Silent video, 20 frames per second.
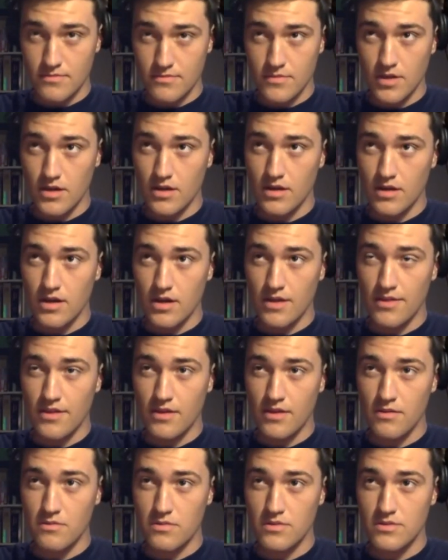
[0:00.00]
I think
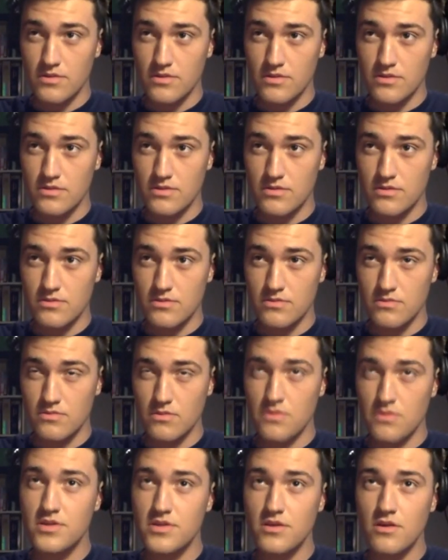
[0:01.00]
it was, what
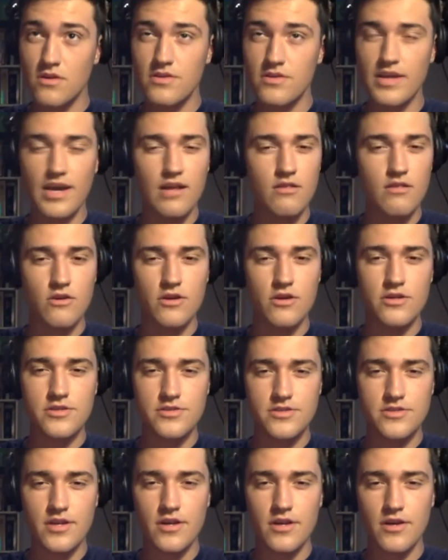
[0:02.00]
was it called? At large
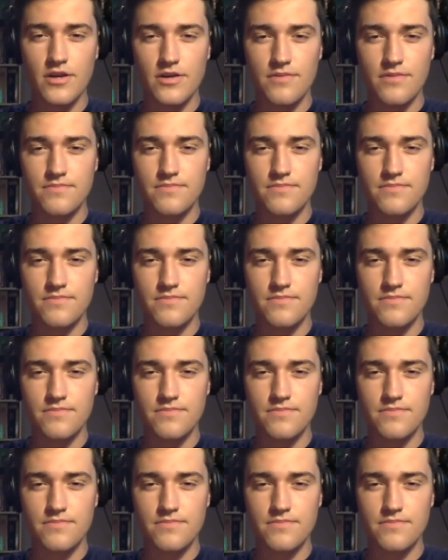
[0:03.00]
senator?